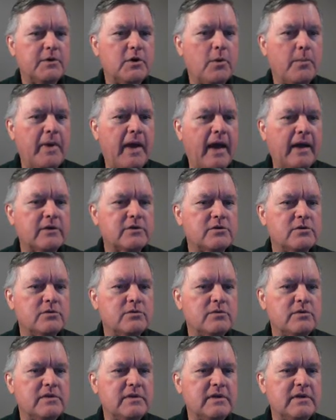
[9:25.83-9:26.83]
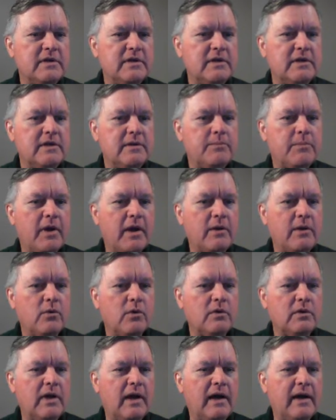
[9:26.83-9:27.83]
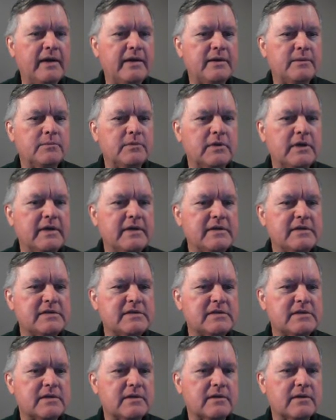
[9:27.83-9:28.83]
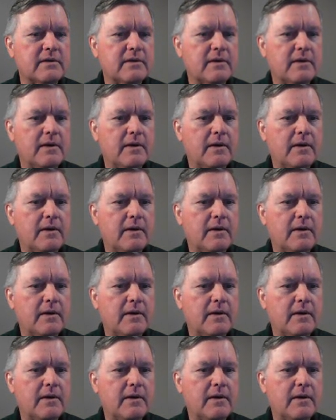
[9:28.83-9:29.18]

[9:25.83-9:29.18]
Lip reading: let me go back to the payroll item list.